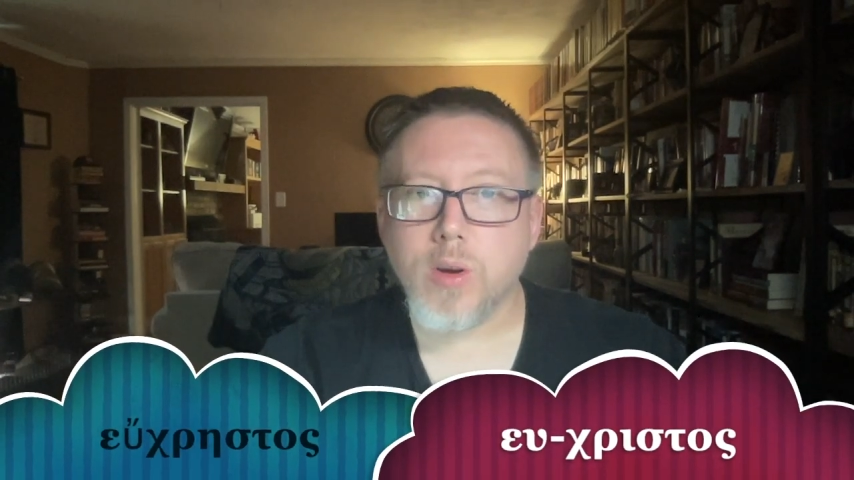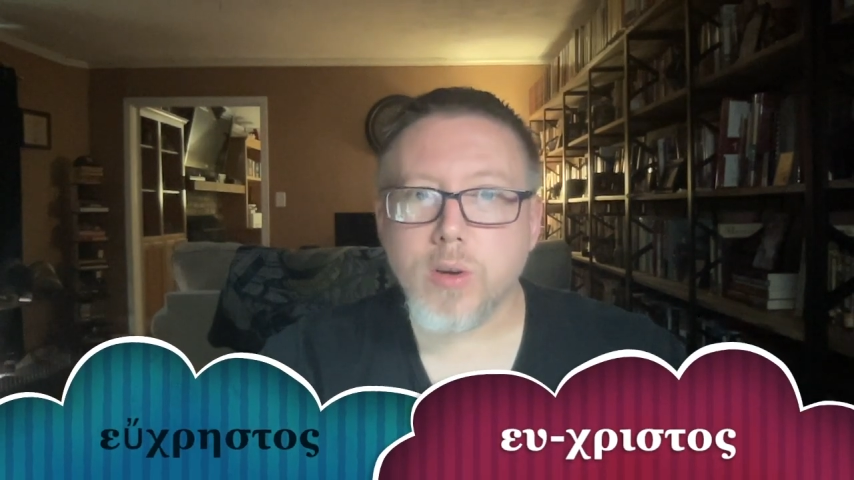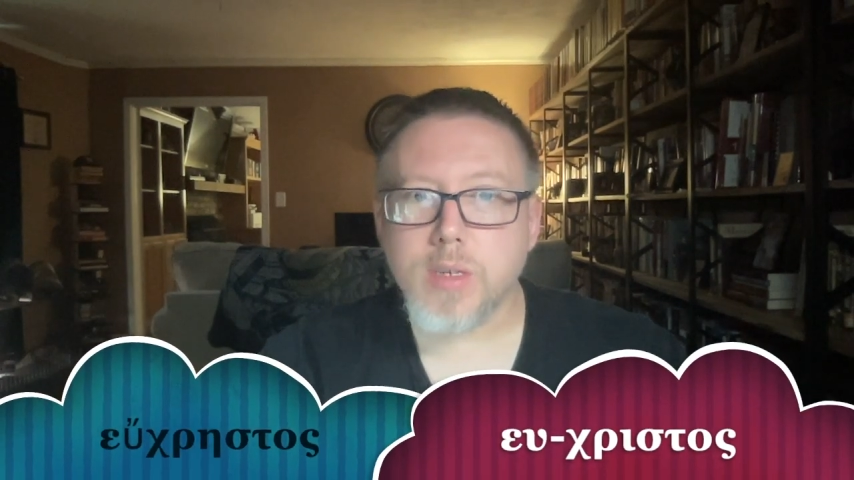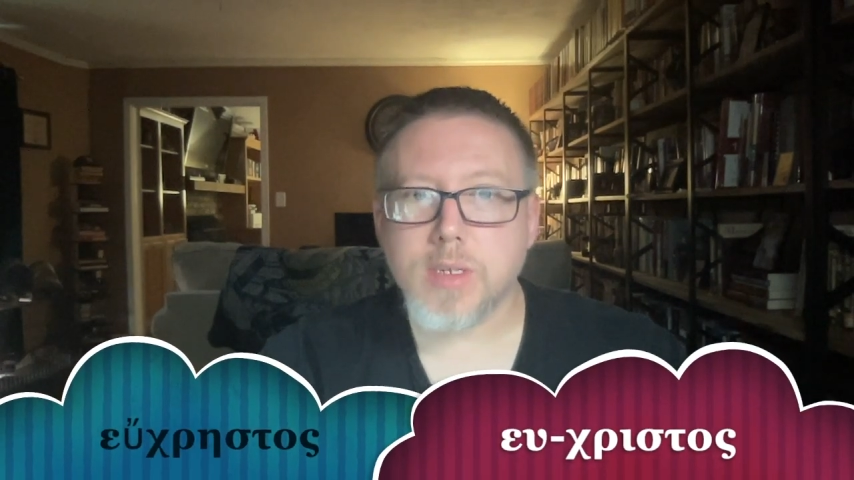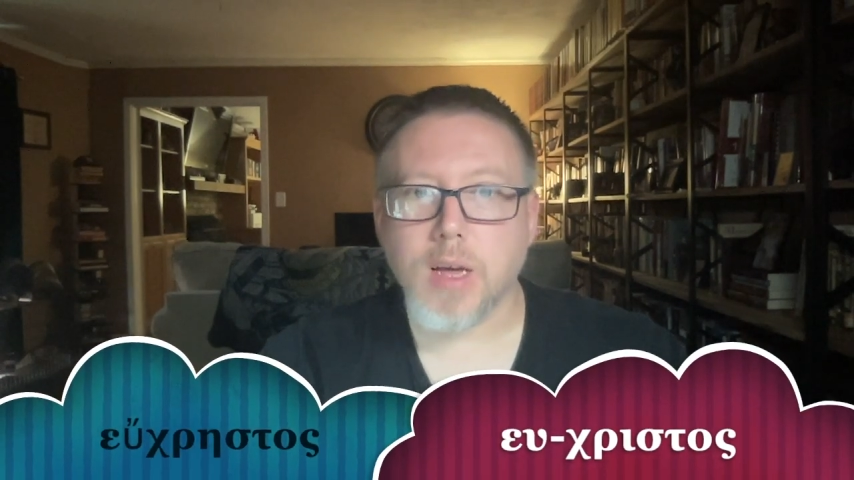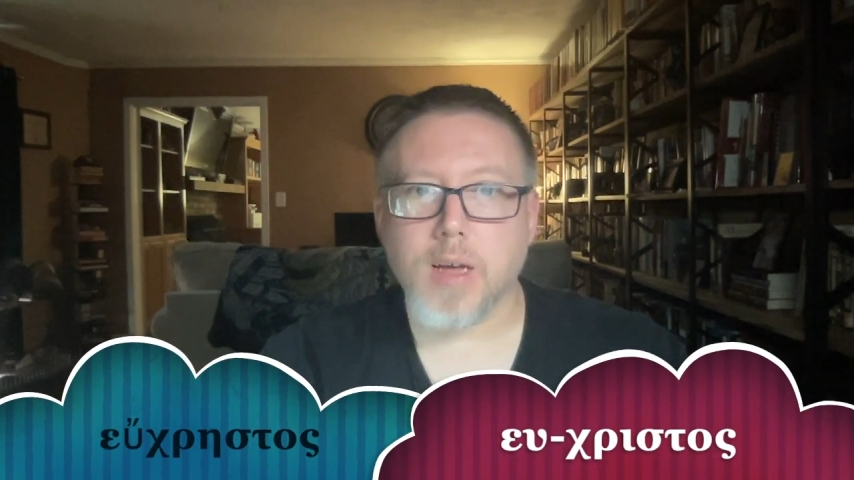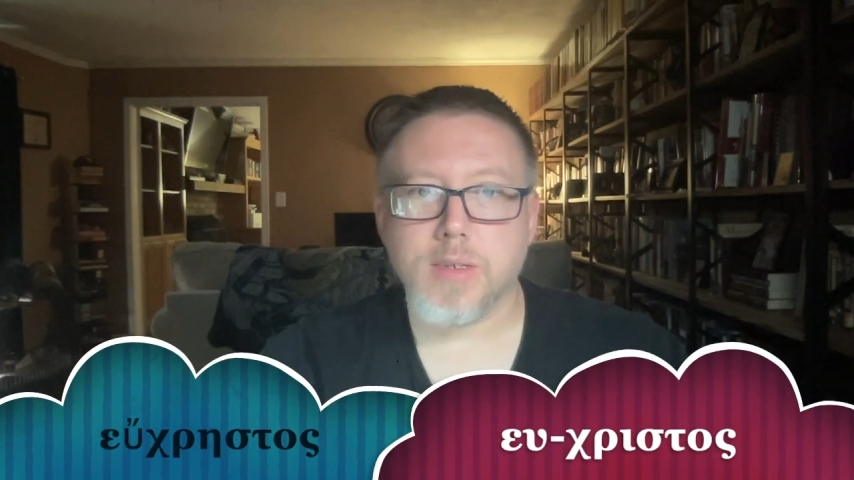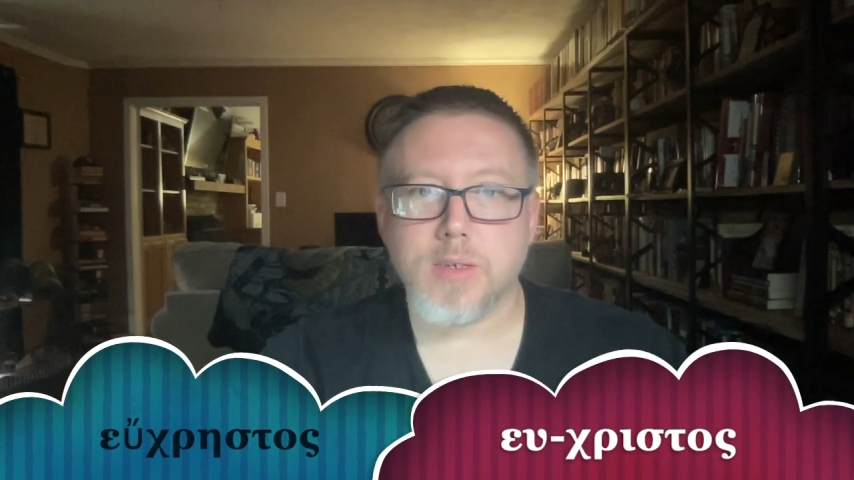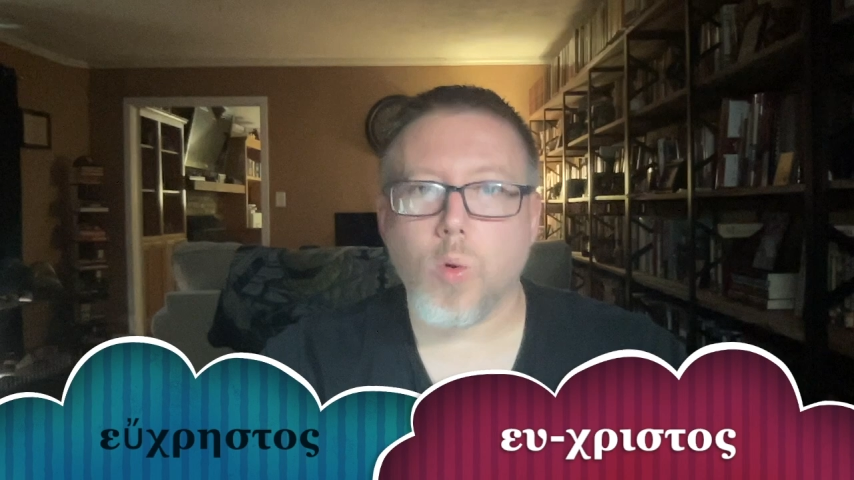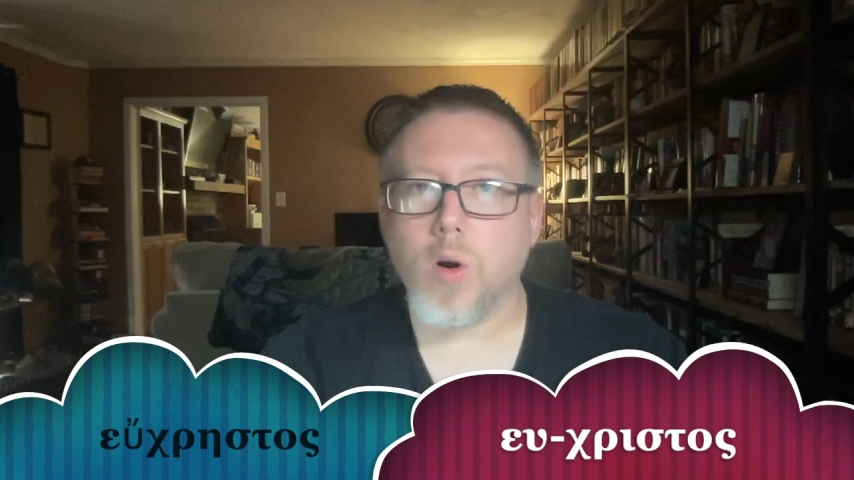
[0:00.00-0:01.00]

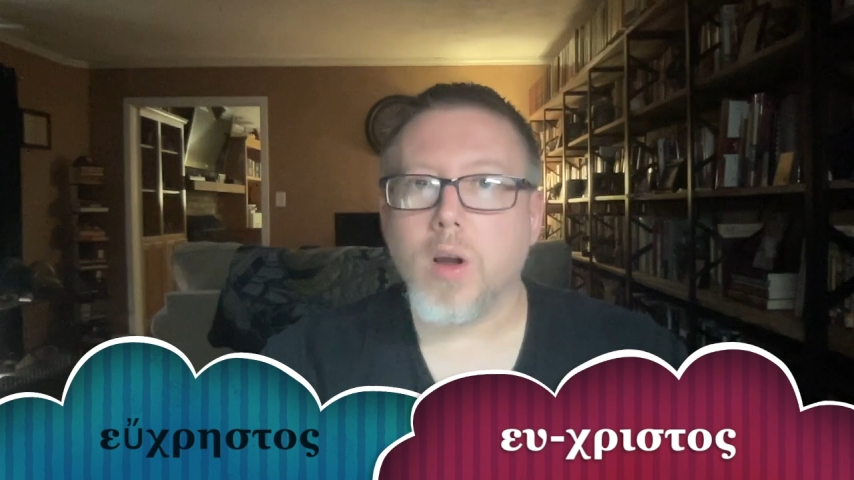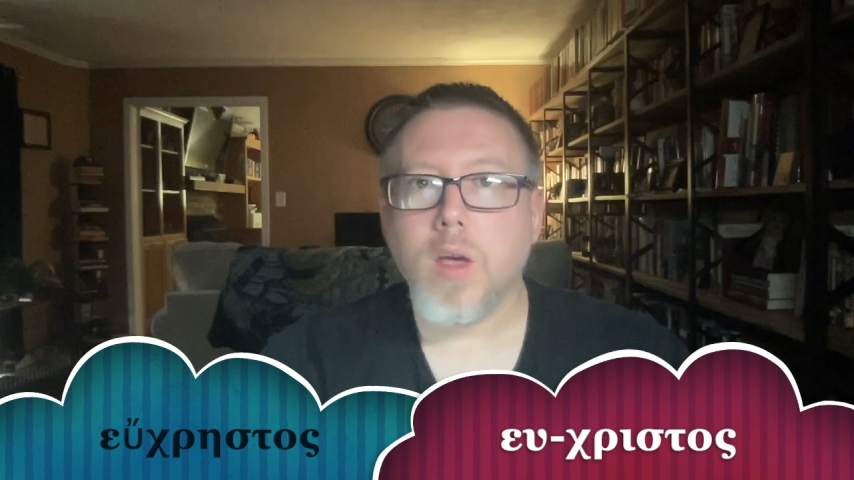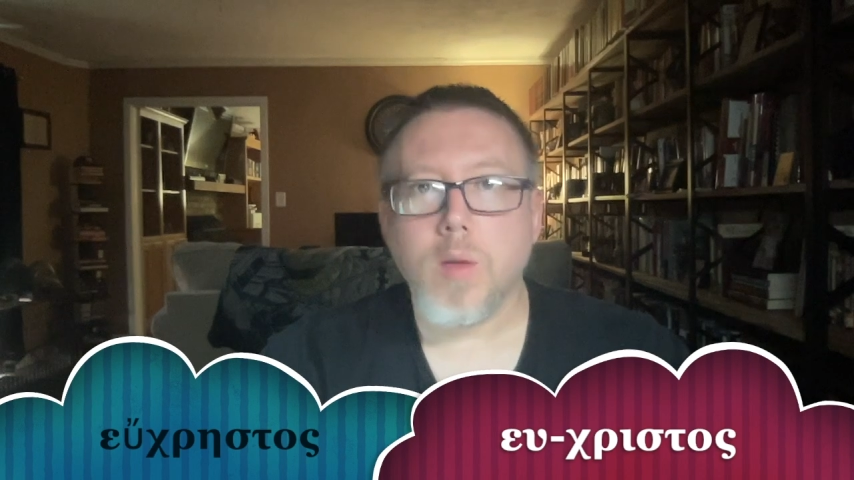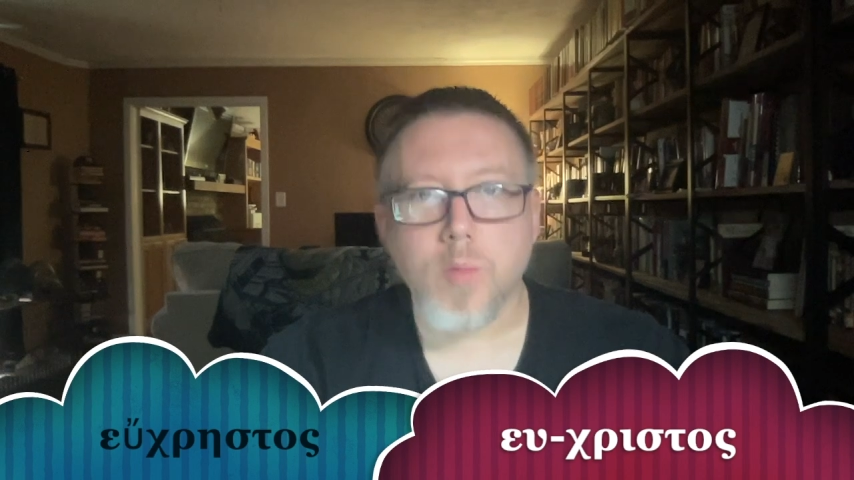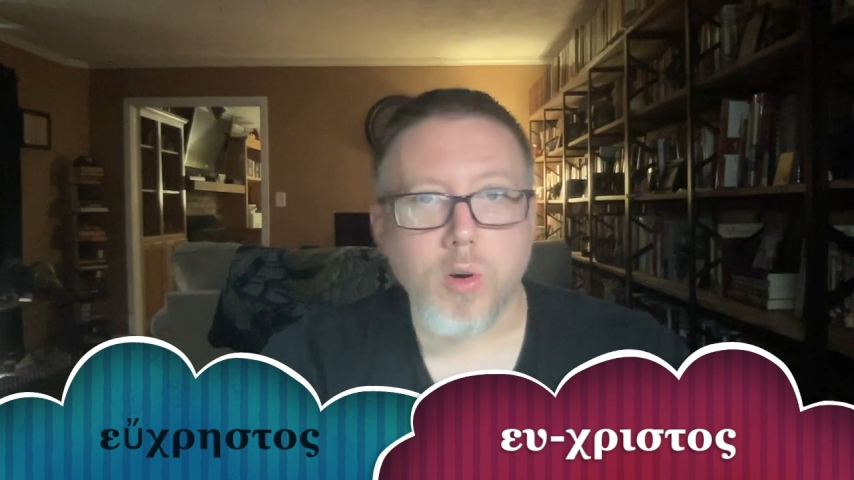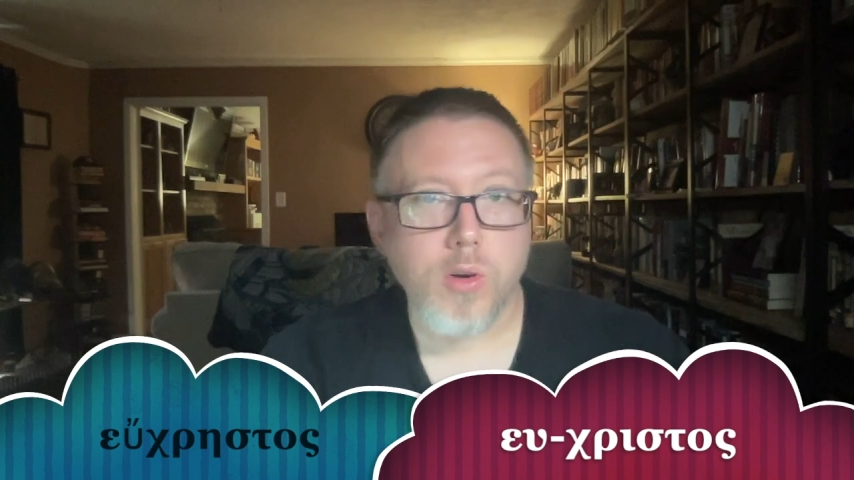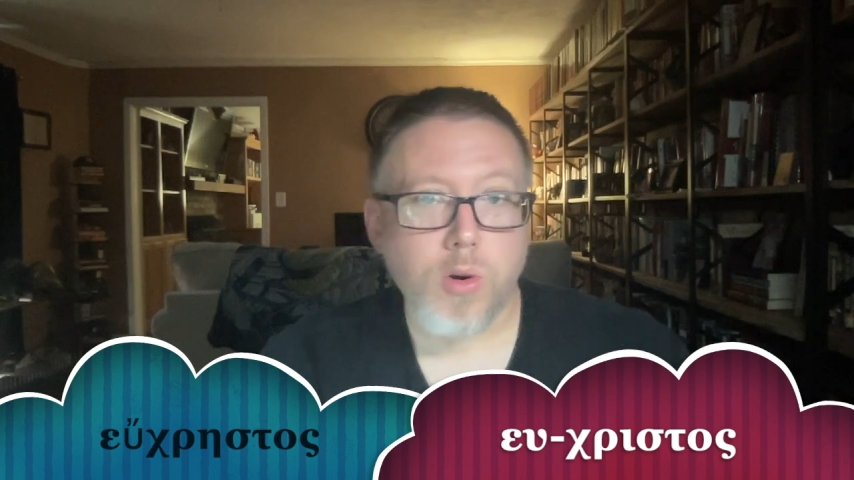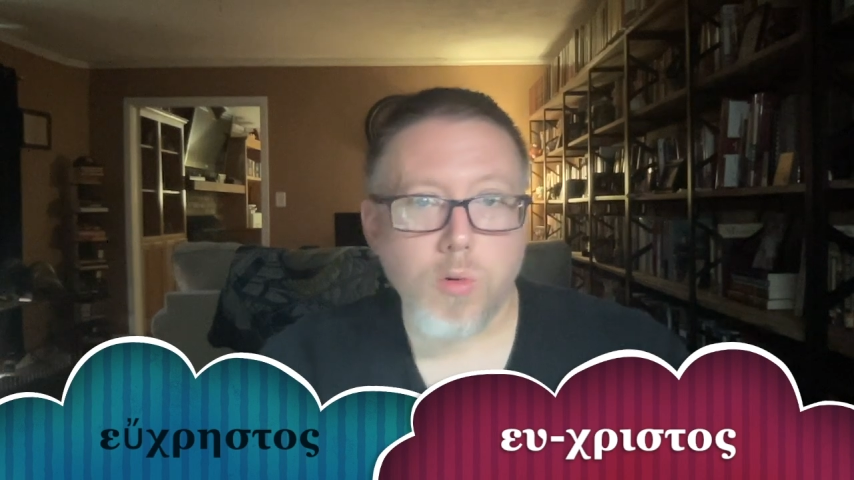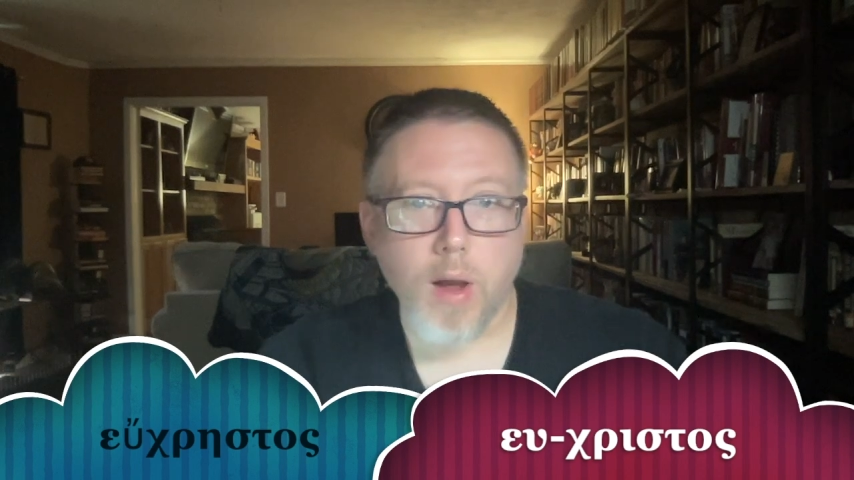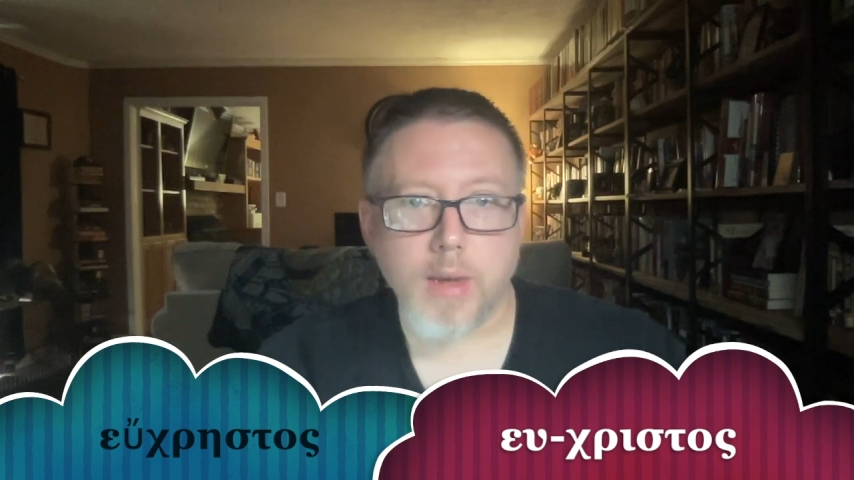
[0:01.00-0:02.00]
Christos, or good
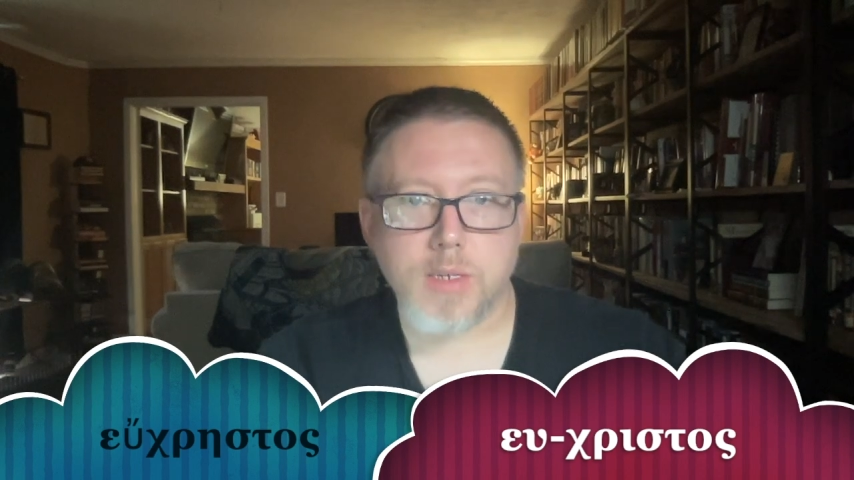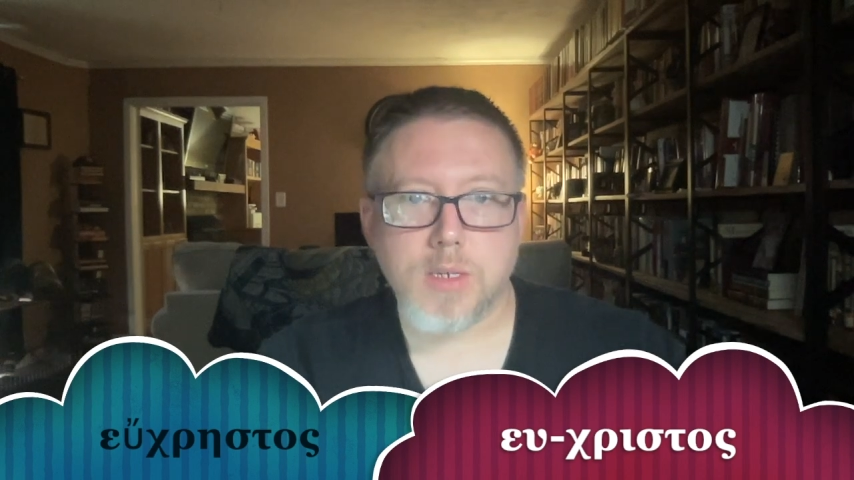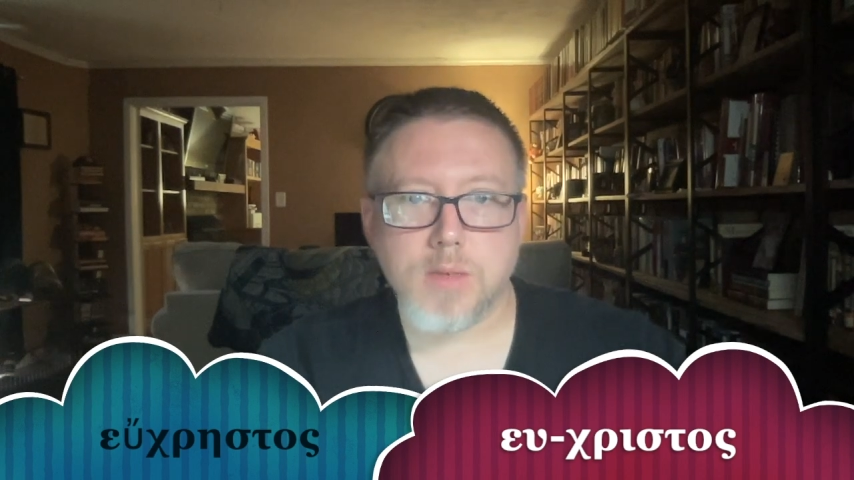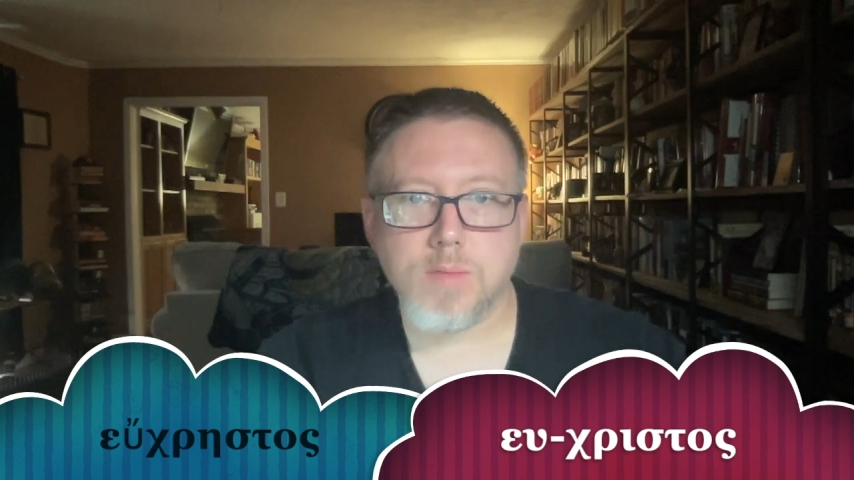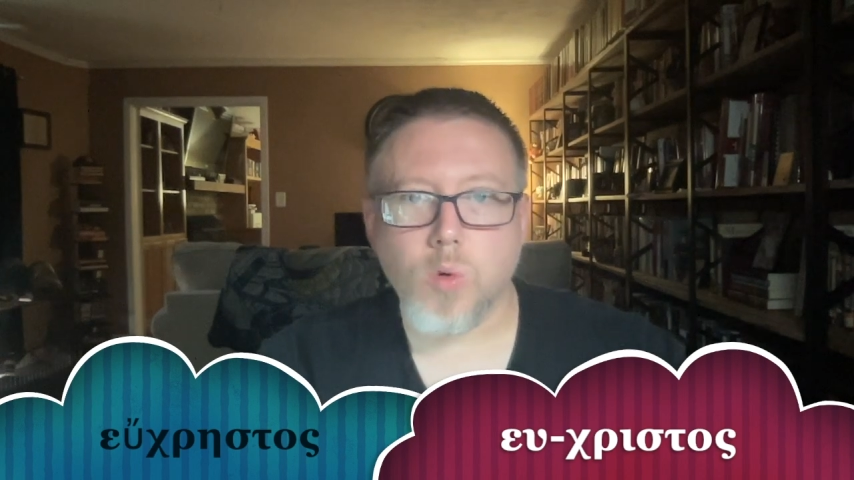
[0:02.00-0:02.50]
Christ,